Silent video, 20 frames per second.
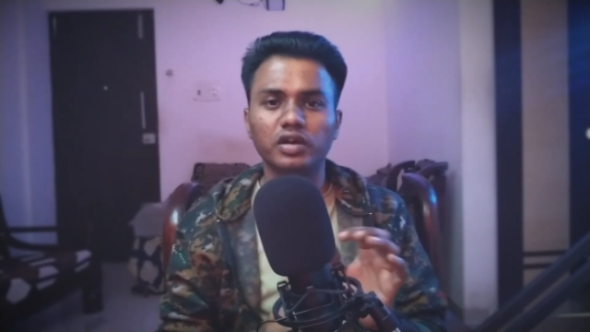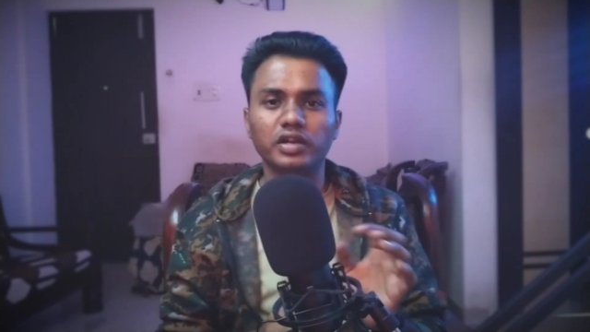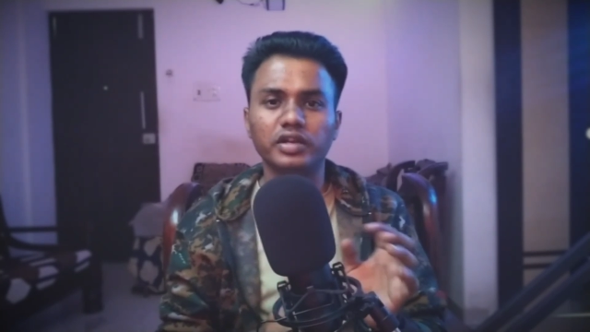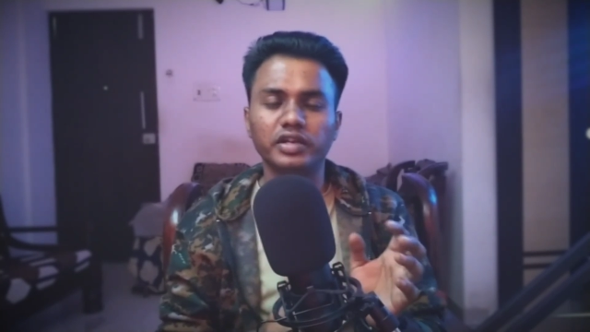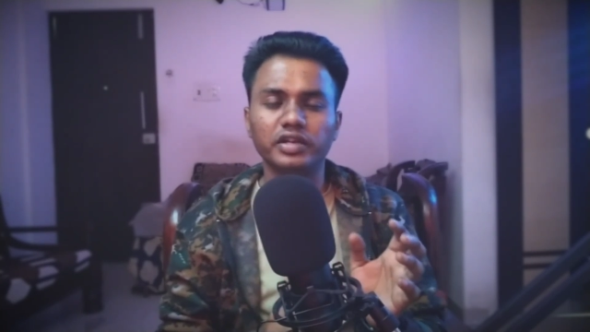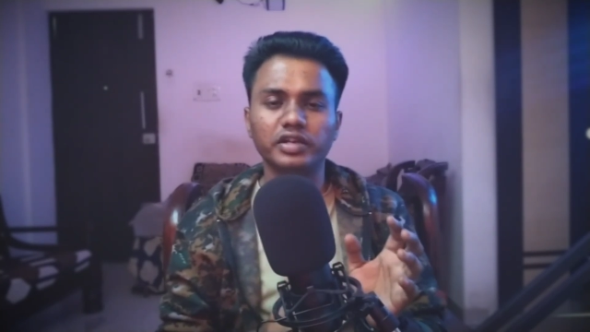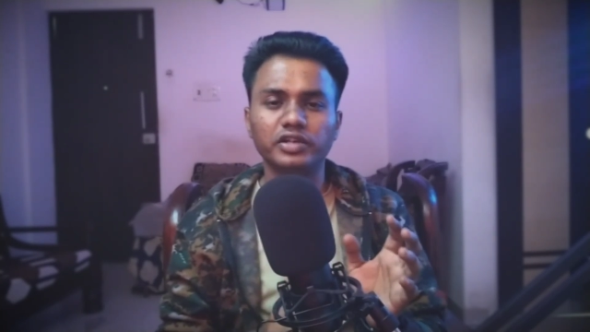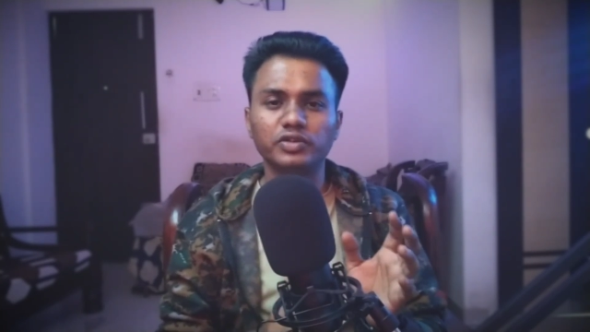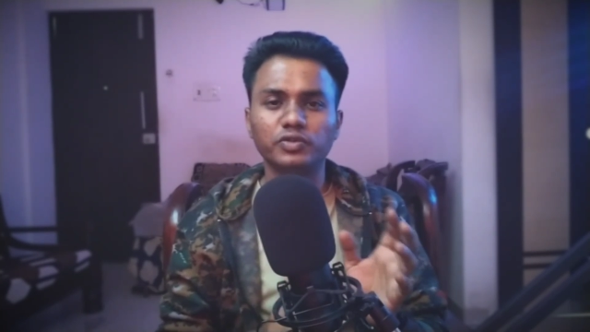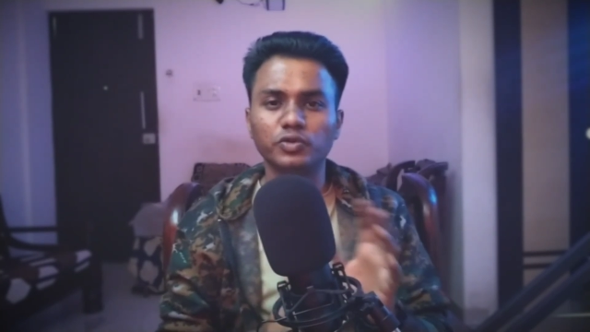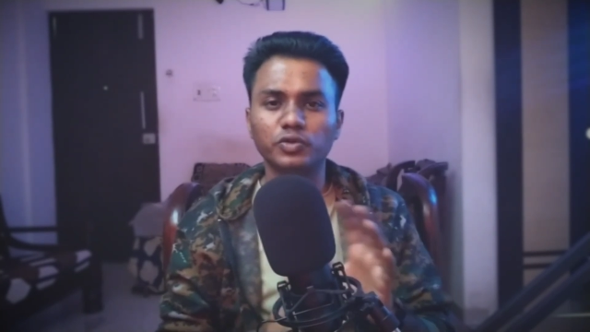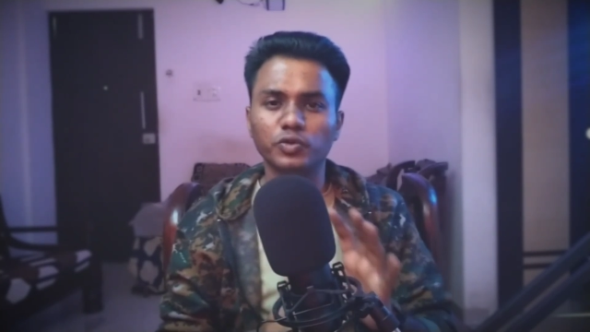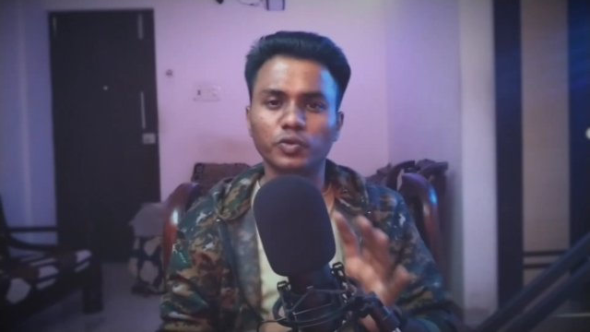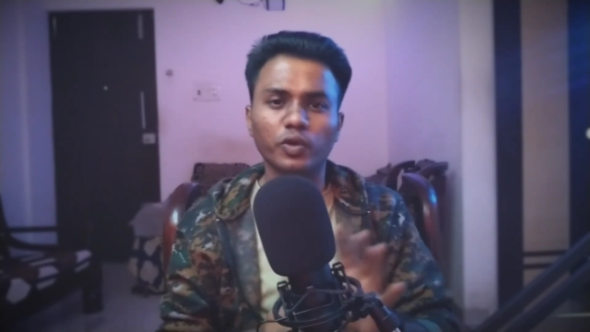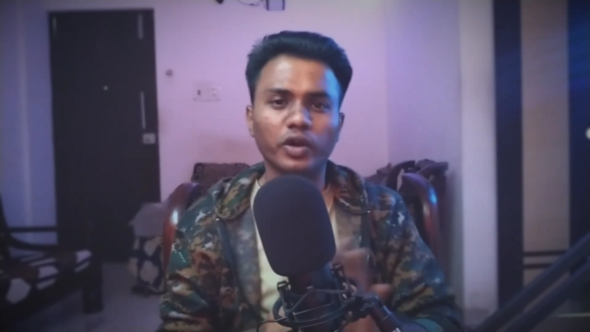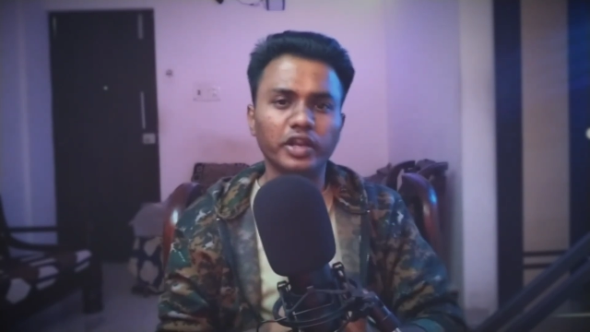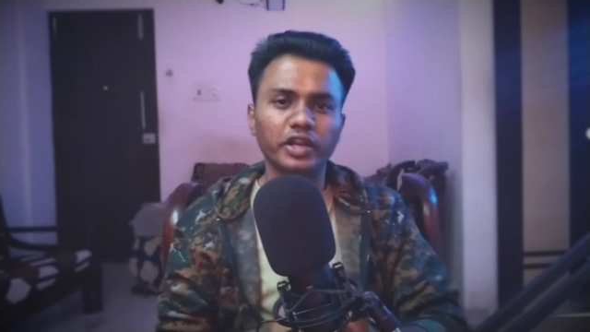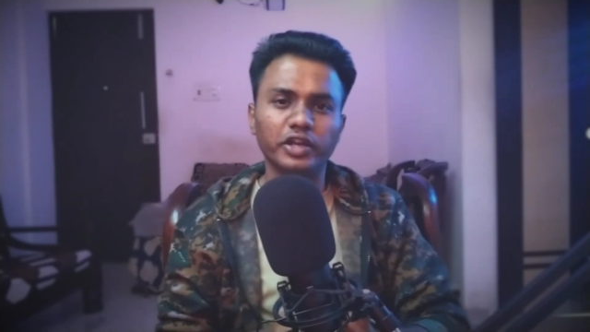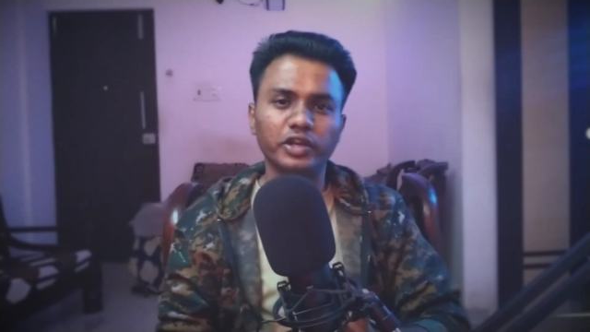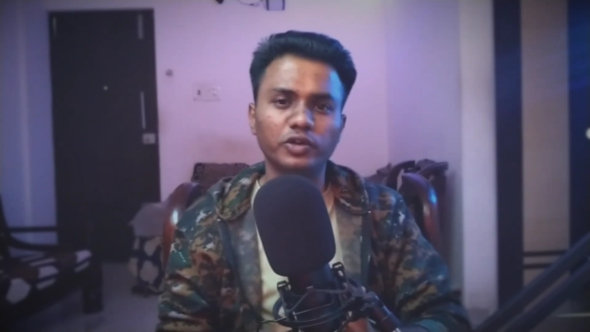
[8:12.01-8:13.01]
hundred to
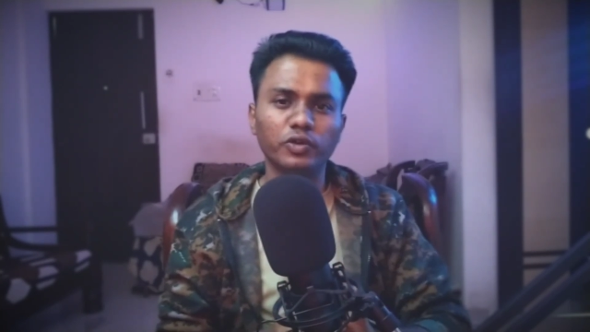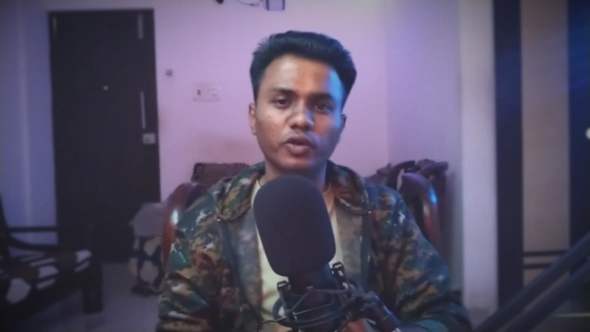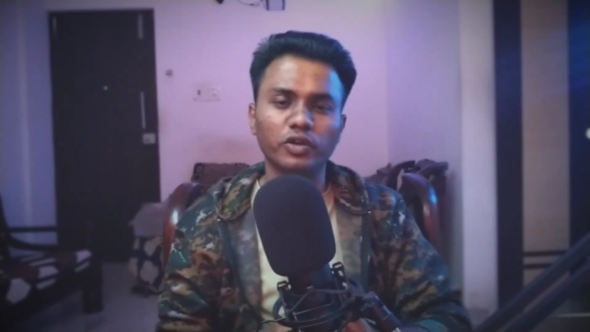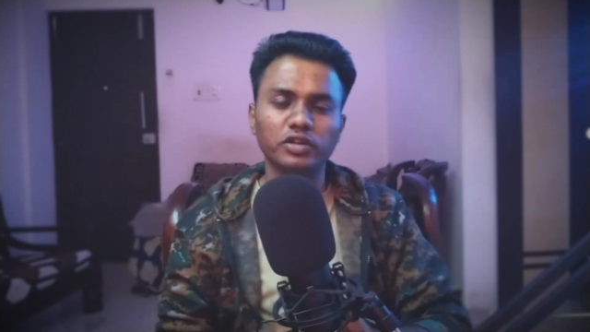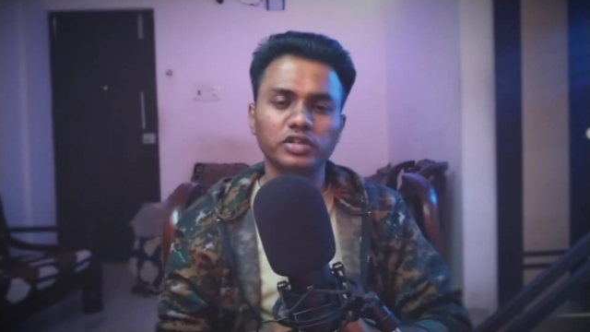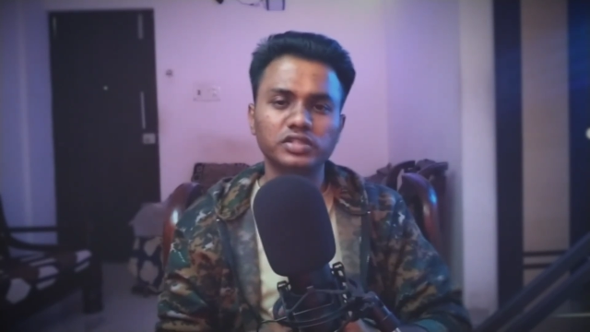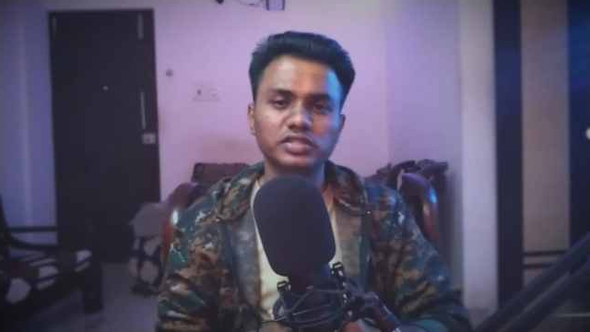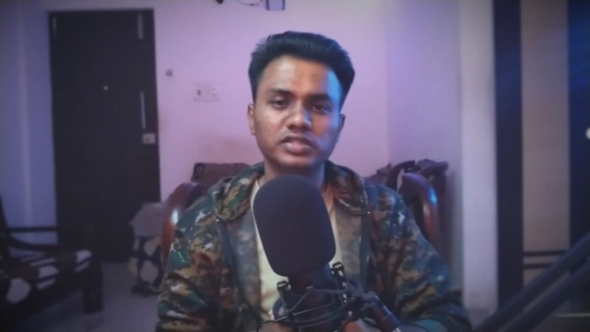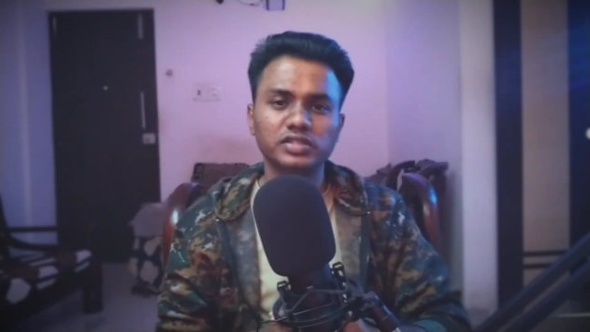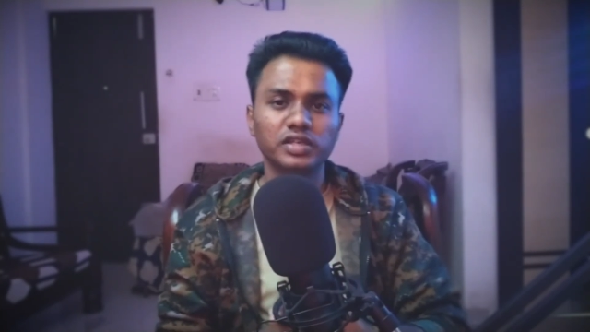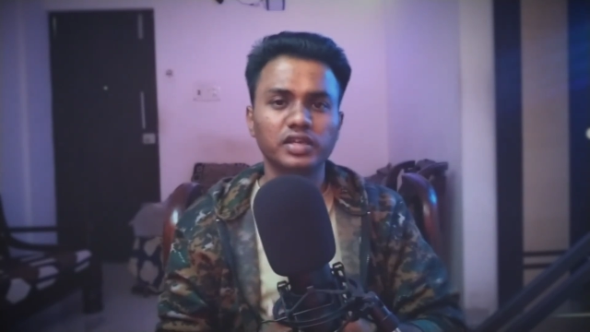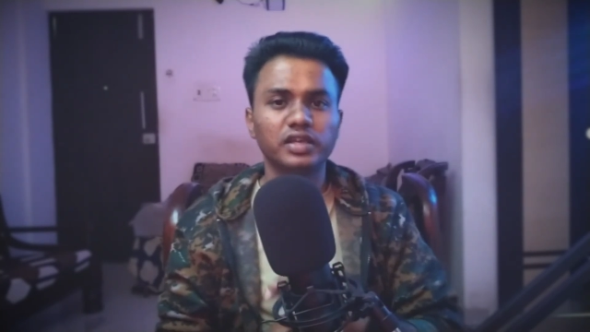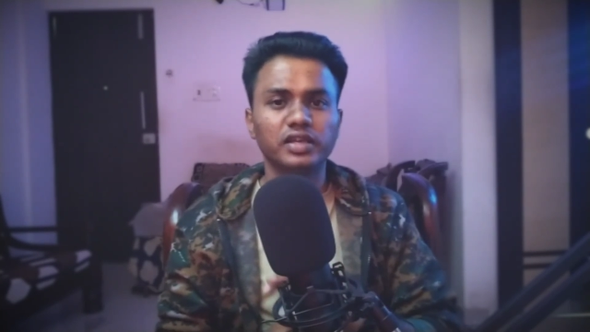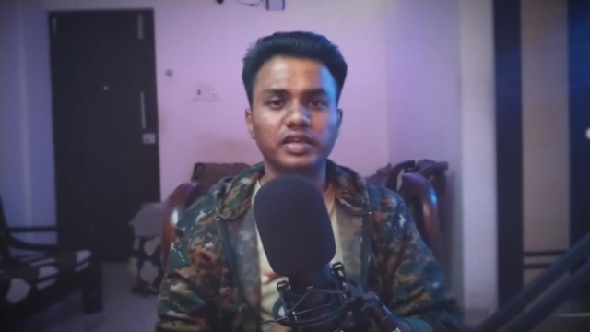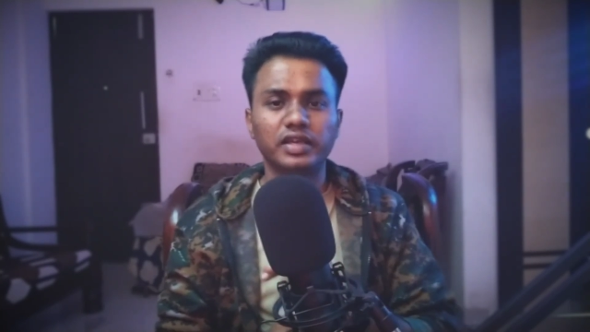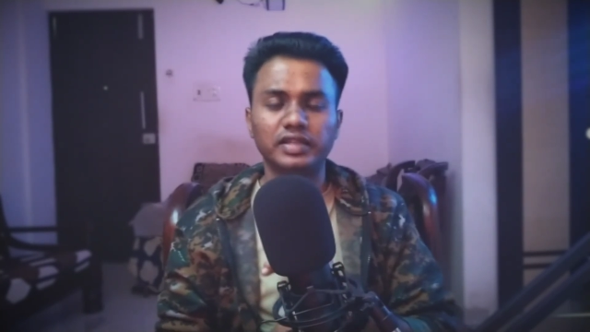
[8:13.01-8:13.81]
two hundred dollars.